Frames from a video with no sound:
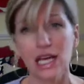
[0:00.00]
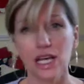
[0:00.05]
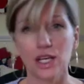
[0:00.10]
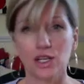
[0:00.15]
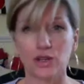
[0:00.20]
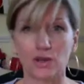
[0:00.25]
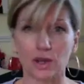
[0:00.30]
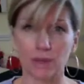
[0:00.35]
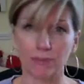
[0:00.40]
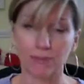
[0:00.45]

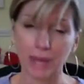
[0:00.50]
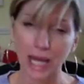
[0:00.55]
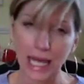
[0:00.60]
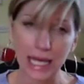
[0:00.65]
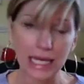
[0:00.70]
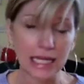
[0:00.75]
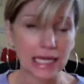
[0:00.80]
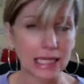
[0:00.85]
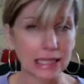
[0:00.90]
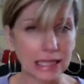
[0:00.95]
You can
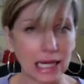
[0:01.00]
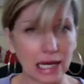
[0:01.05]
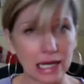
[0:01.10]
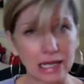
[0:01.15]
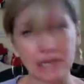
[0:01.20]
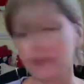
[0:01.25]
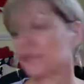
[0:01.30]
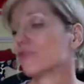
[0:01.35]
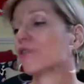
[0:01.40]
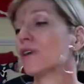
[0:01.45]
paint a
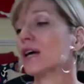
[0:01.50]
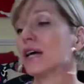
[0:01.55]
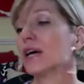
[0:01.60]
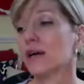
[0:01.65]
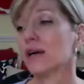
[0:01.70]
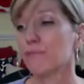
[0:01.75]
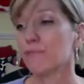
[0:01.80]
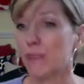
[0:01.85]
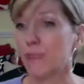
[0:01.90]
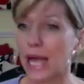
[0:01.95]
lot of
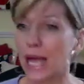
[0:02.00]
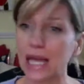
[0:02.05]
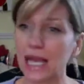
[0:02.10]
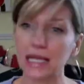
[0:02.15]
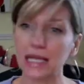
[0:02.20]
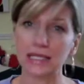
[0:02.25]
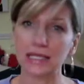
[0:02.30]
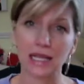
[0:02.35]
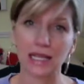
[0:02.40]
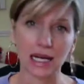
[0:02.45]

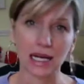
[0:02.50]
paint